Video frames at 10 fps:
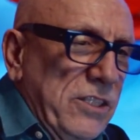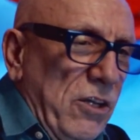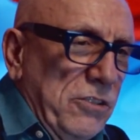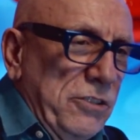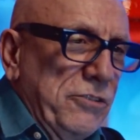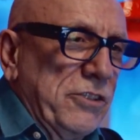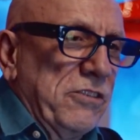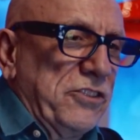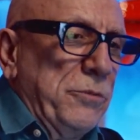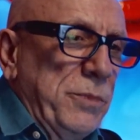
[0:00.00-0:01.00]
God who's
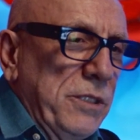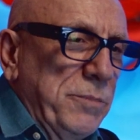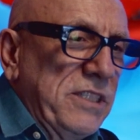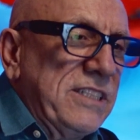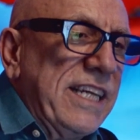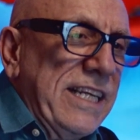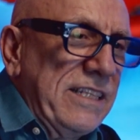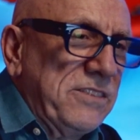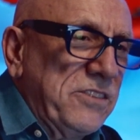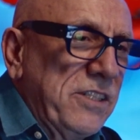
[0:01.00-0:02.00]
got suburban
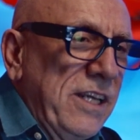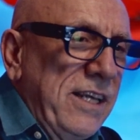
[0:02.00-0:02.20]
taste.